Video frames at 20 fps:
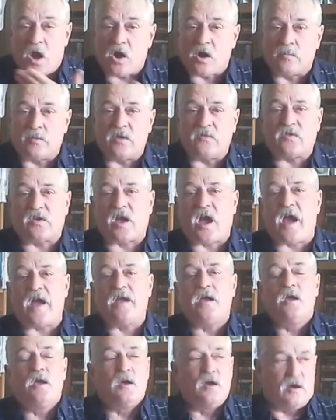Army of a
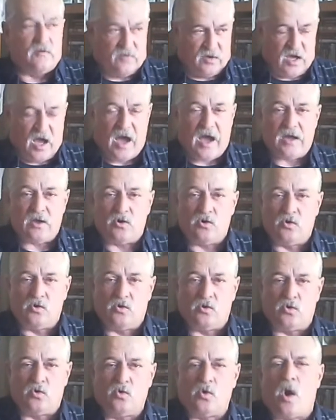guy
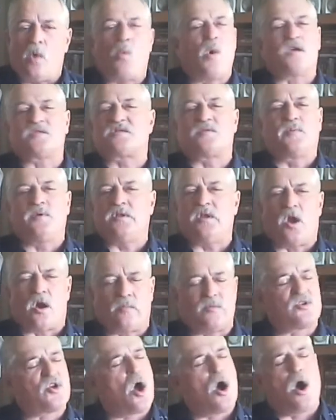who wants to be in the
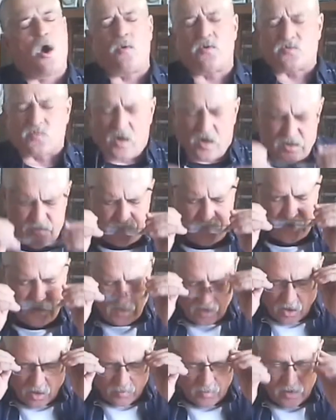Army. He's always wanted to be in
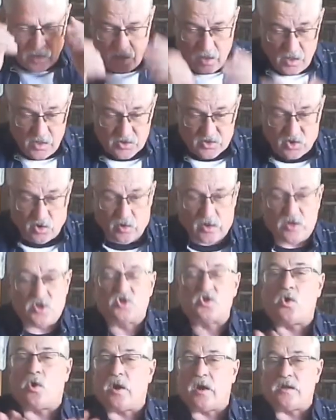the Army. So he
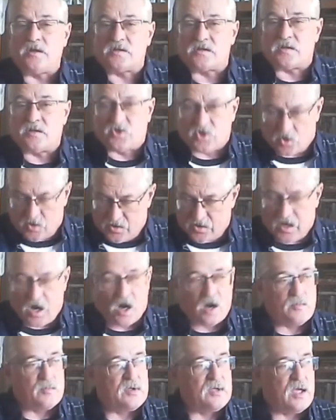joins the
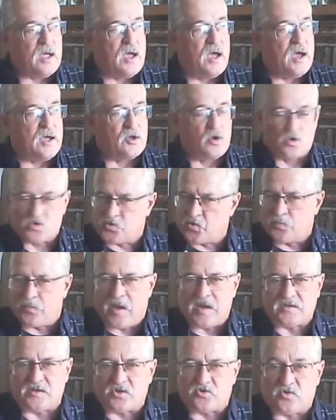Army and goes through
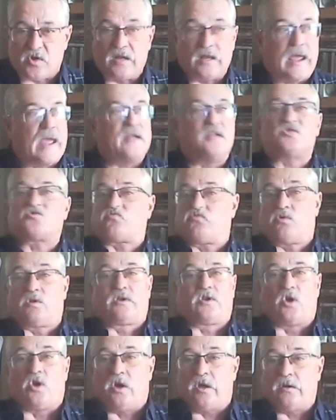basic training and he's
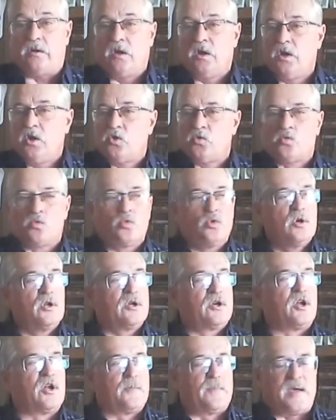really good
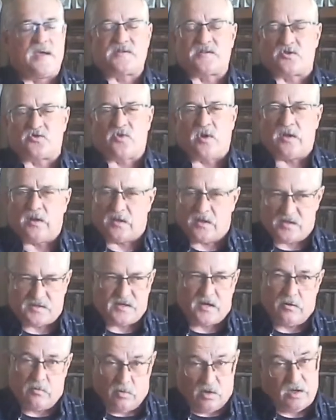at basic training. And they
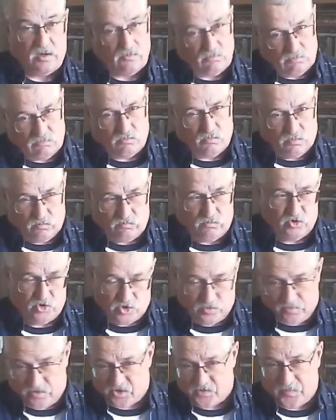say to him, hey, you
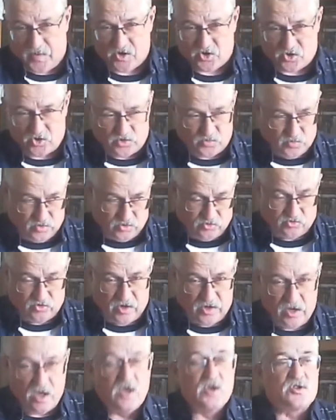should be a specialist with
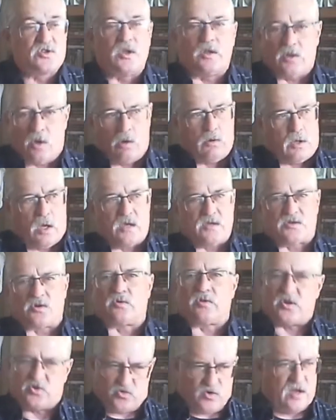training. So they, okay,
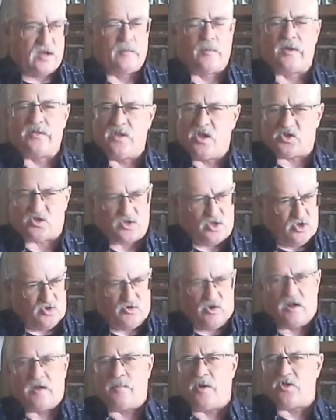so they train him on this, and they
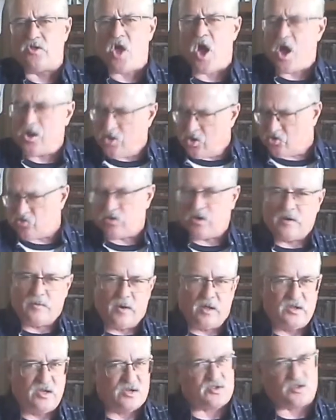train him on that, and they train him
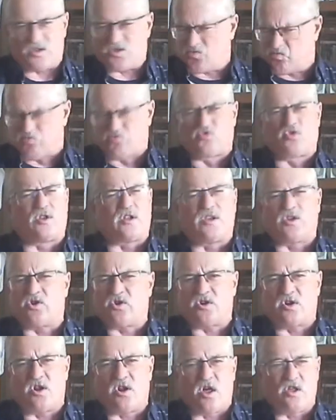on this, and he's really
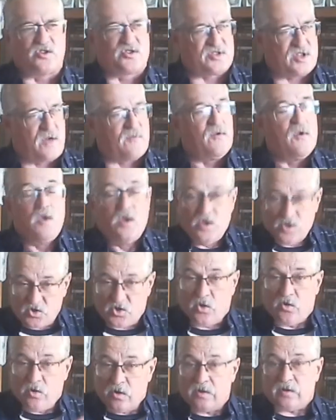good at all this stuff.
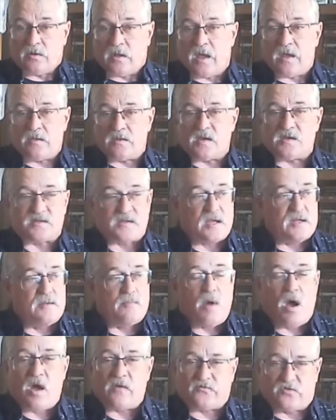So they send
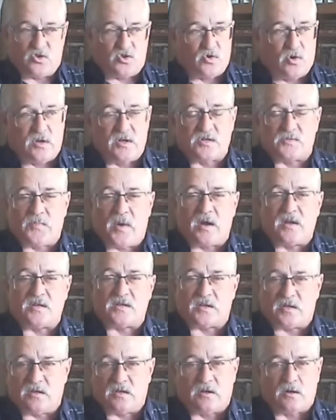him off to join his
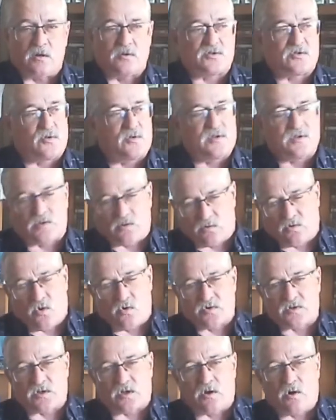buddies, so he
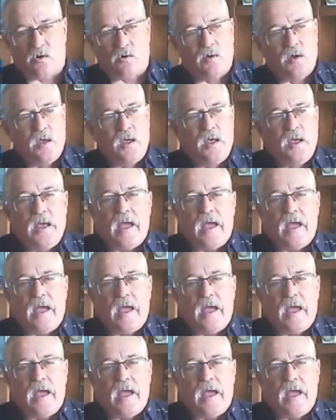goes to go.